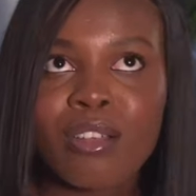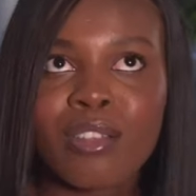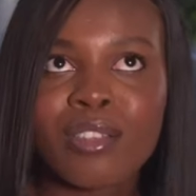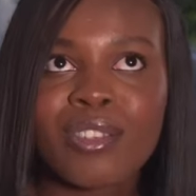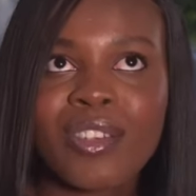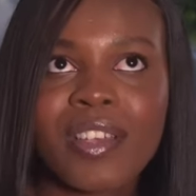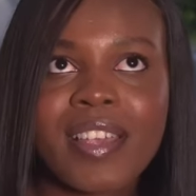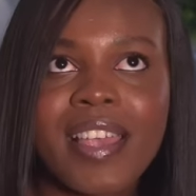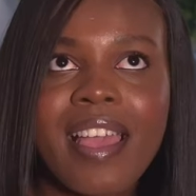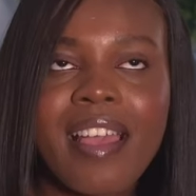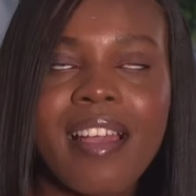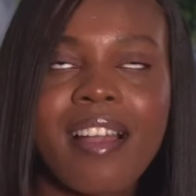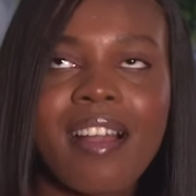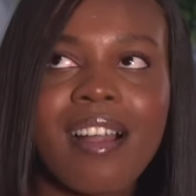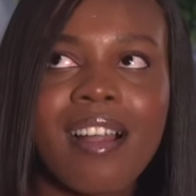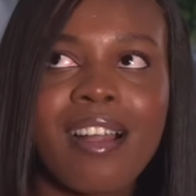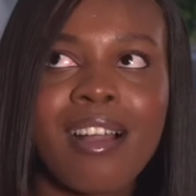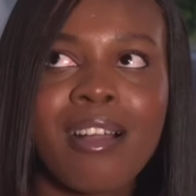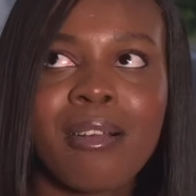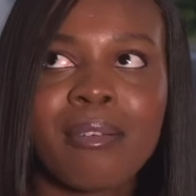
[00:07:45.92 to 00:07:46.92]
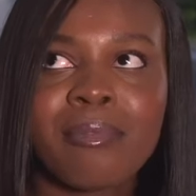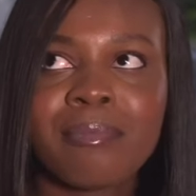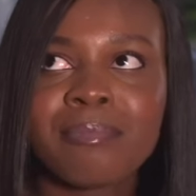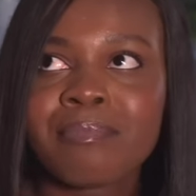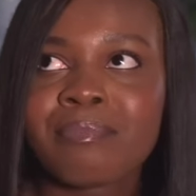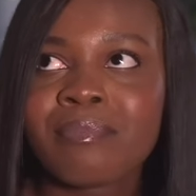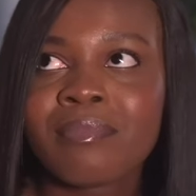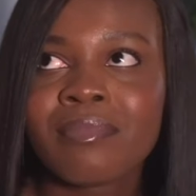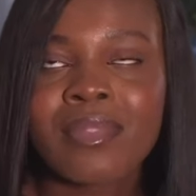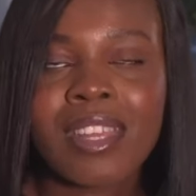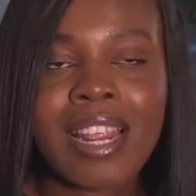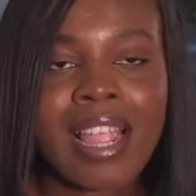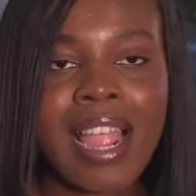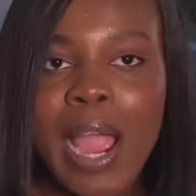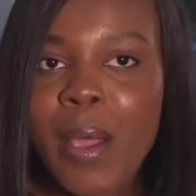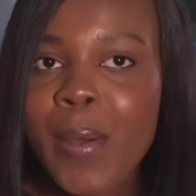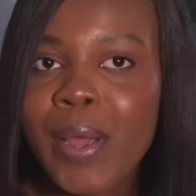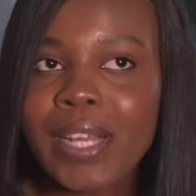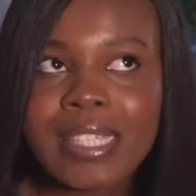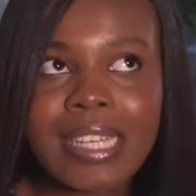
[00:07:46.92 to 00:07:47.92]
So yeah,
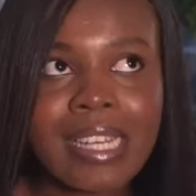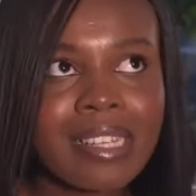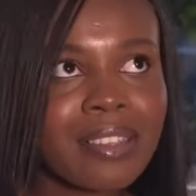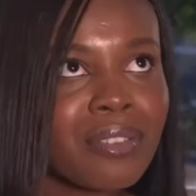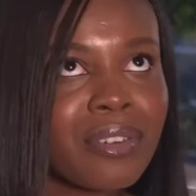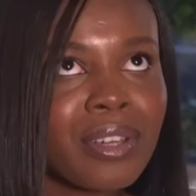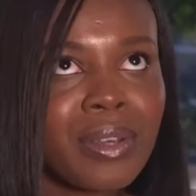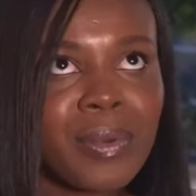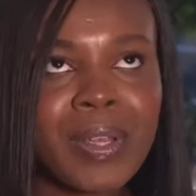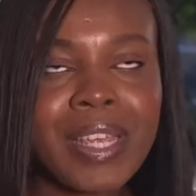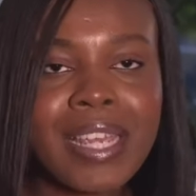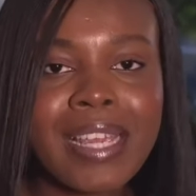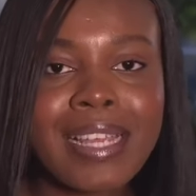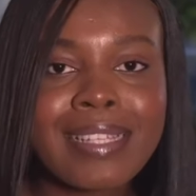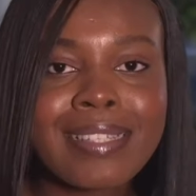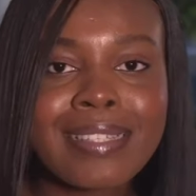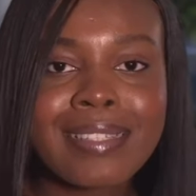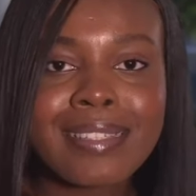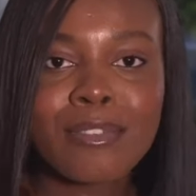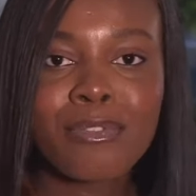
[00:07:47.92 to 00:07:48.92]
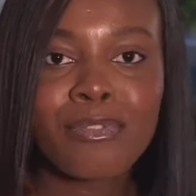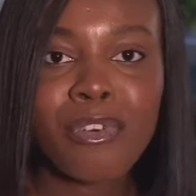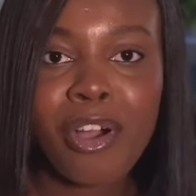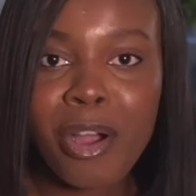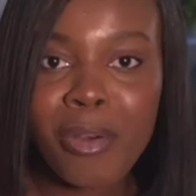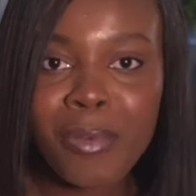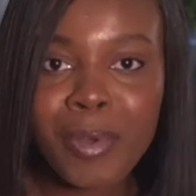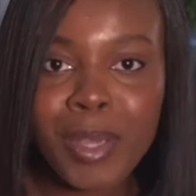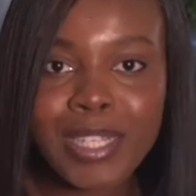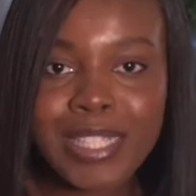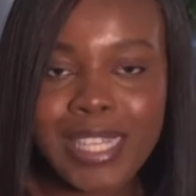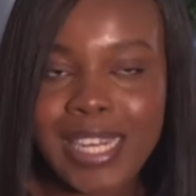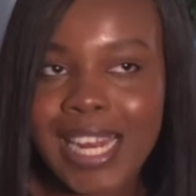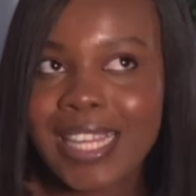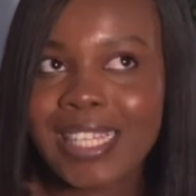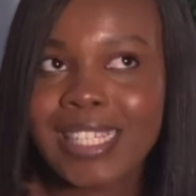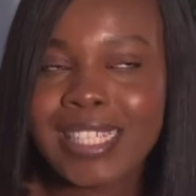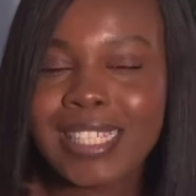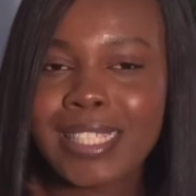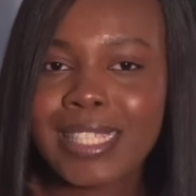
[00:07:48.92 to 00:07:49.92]
I waited 3 weeks, 4 weeks, and
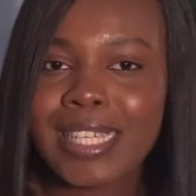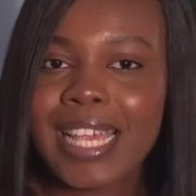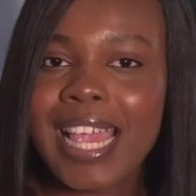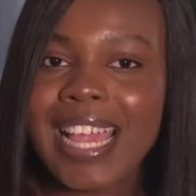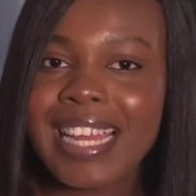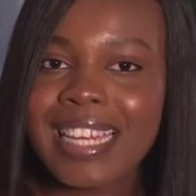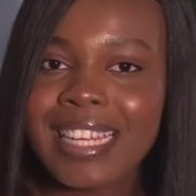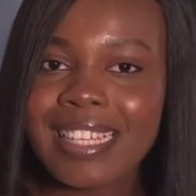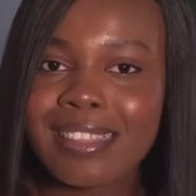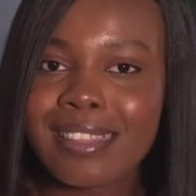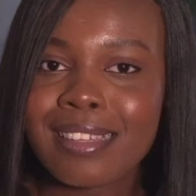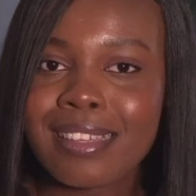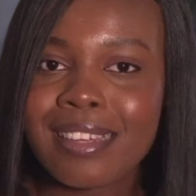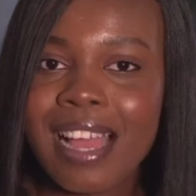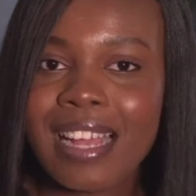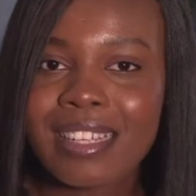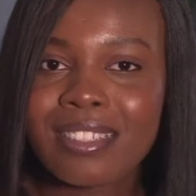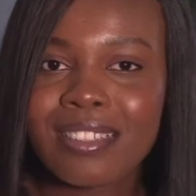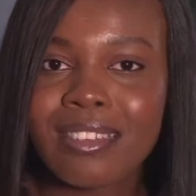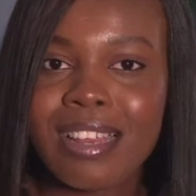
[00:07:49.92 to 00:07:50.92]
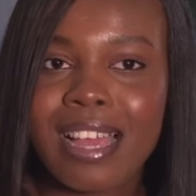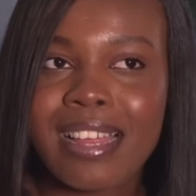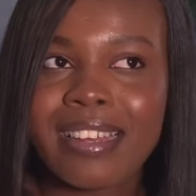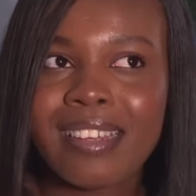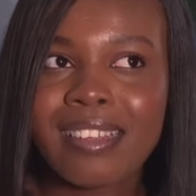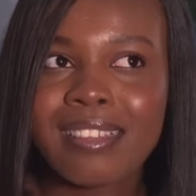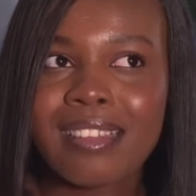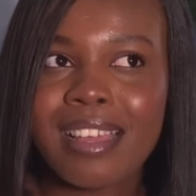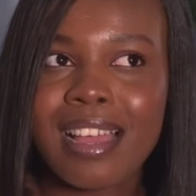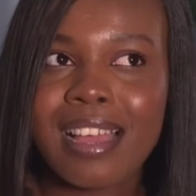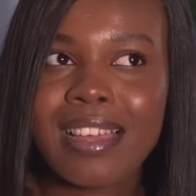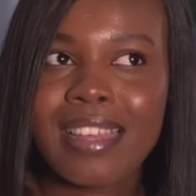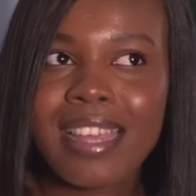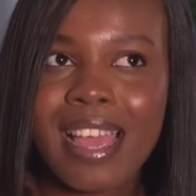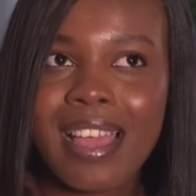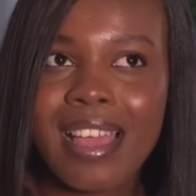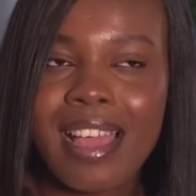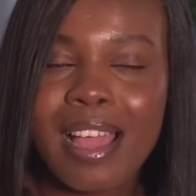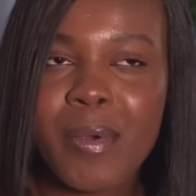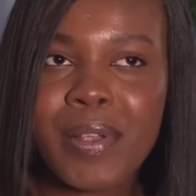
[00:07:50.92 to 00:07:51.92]
I didn't see anything. I
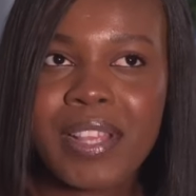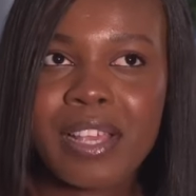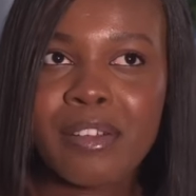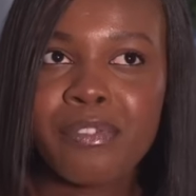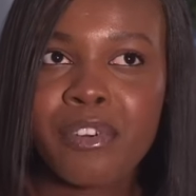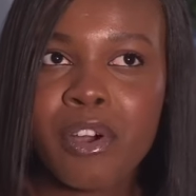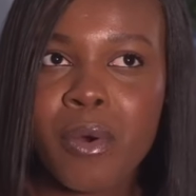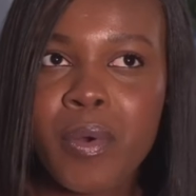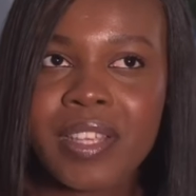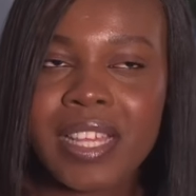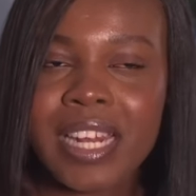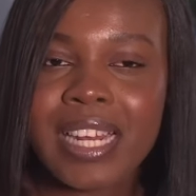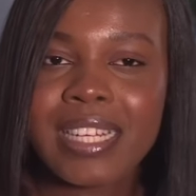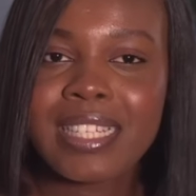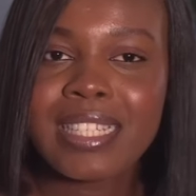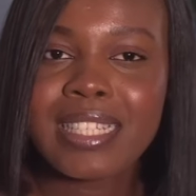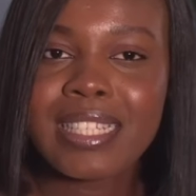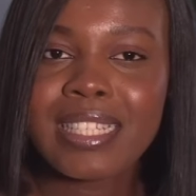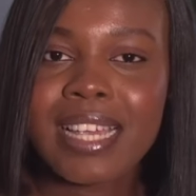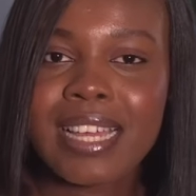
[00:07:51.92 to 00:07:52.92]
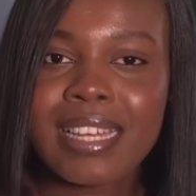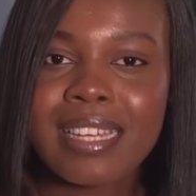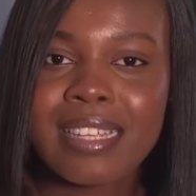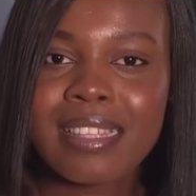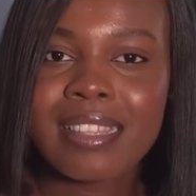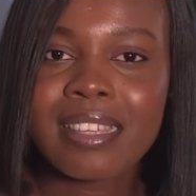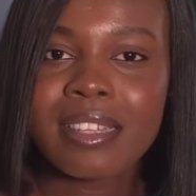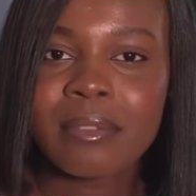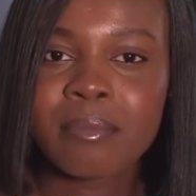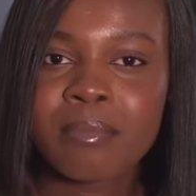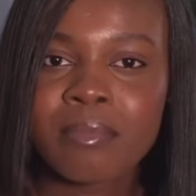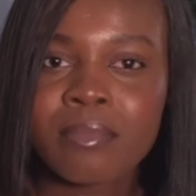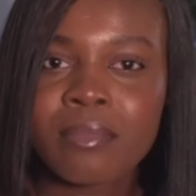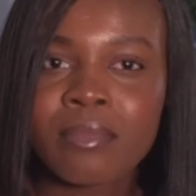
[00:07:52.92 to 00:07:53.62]
waited 4 weeks and I didn't see anything.